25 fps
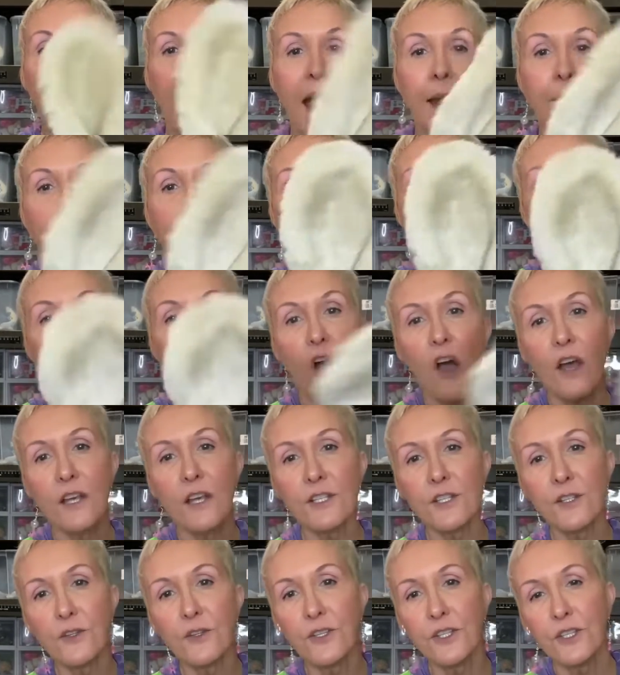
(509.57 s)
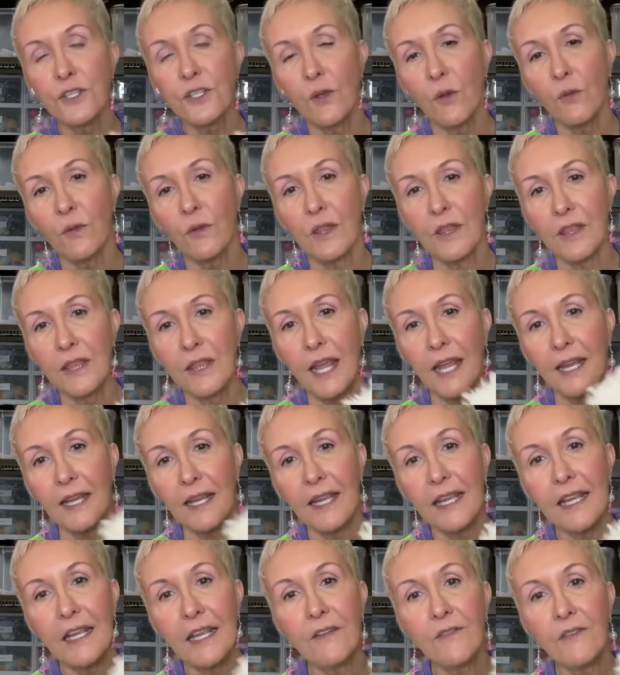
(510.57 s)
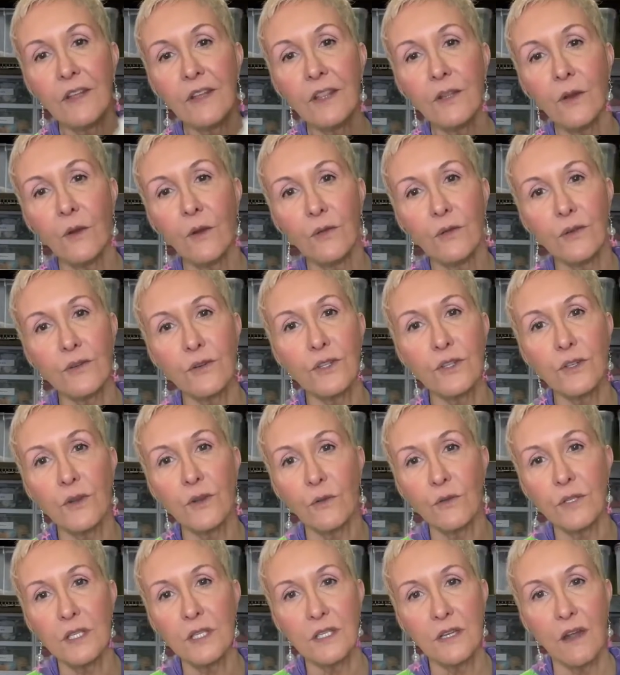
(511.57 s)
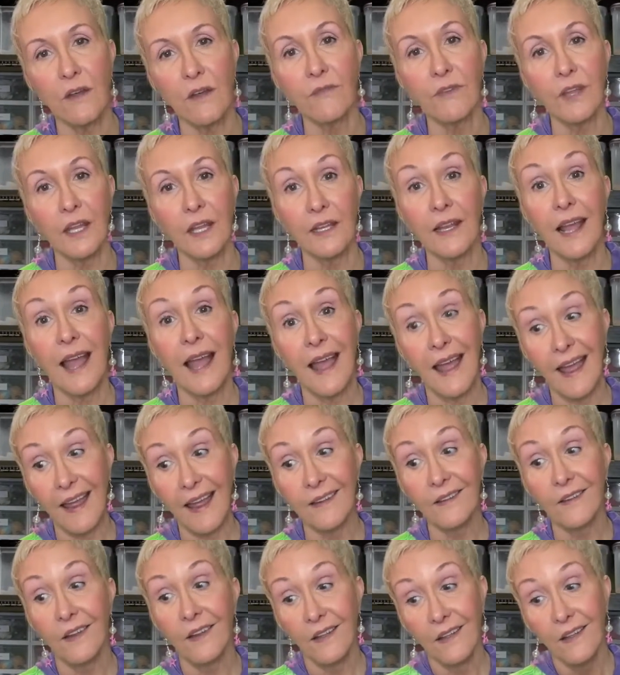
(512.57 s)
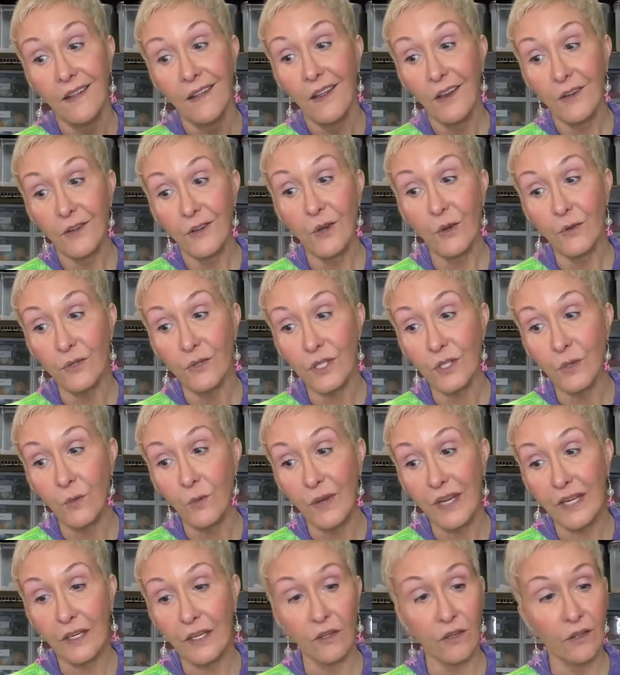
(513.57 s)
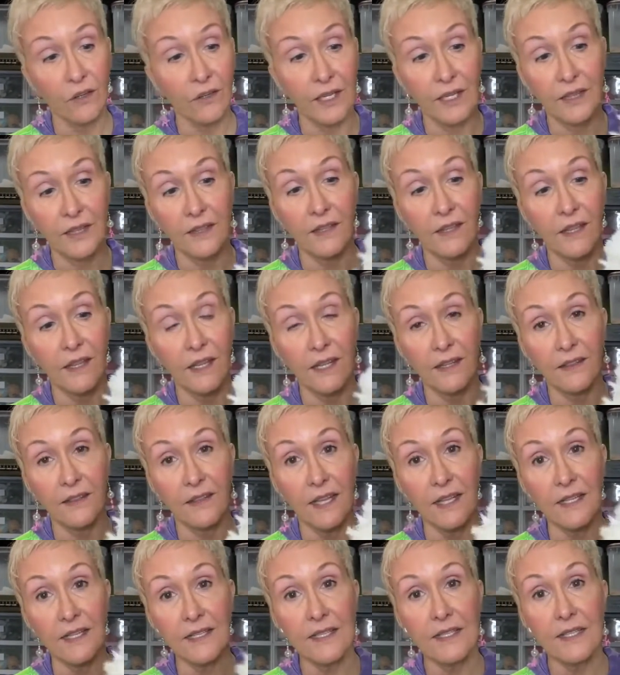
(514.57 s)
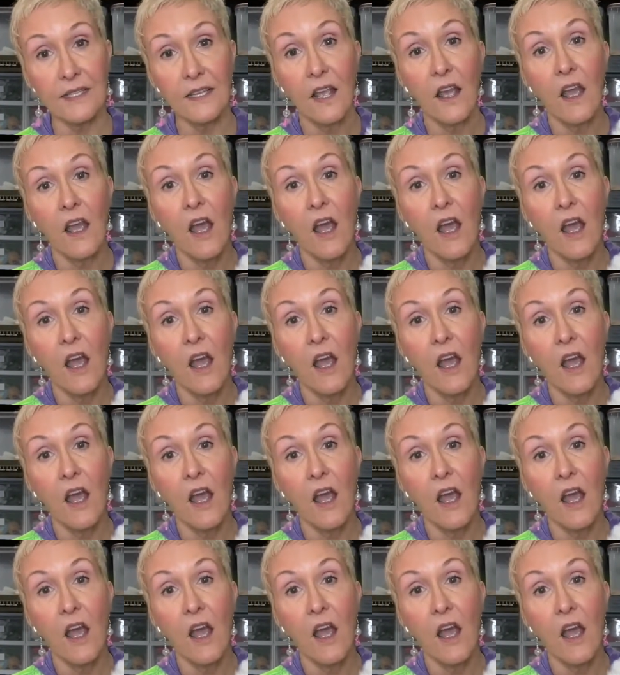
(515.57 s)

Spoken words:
And because they're so thick, even though there's no stuffing and no squeaker in this,